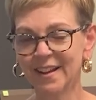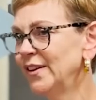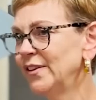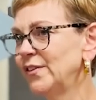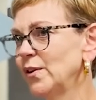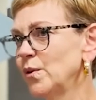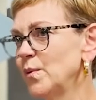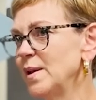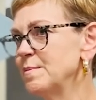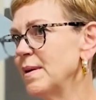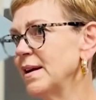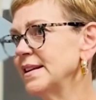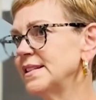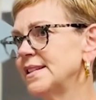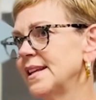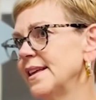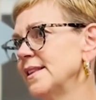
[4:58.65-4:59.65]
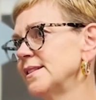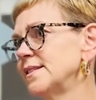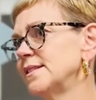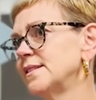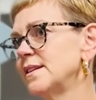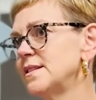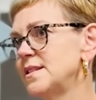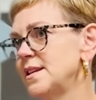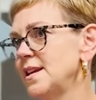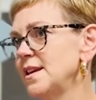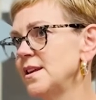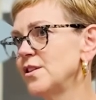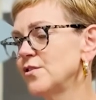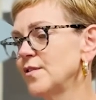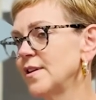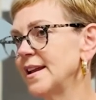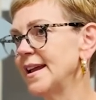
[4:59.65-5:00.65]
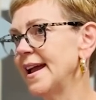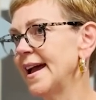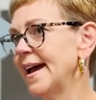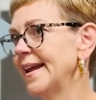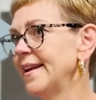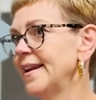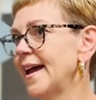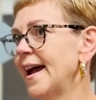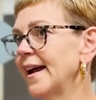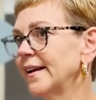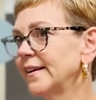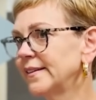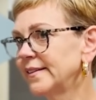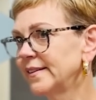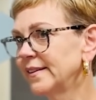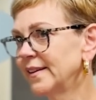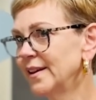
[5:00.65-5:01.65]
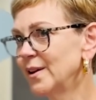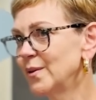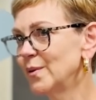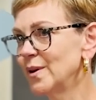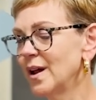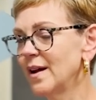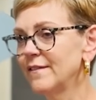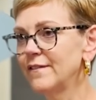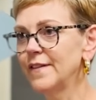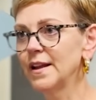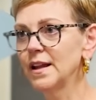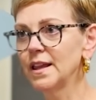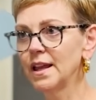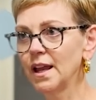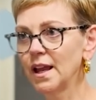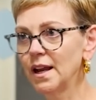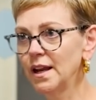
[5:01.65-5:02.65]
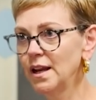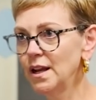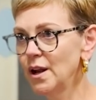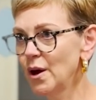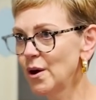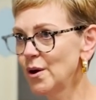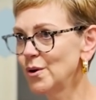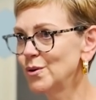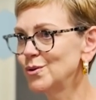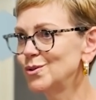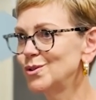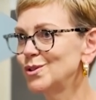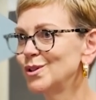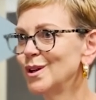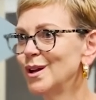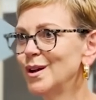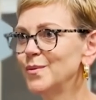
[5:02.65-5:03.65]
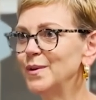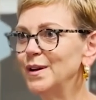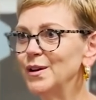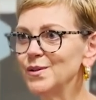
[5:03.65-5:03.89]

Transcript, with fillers: So we might say this is a T3NX. We're not feeling any nodes, we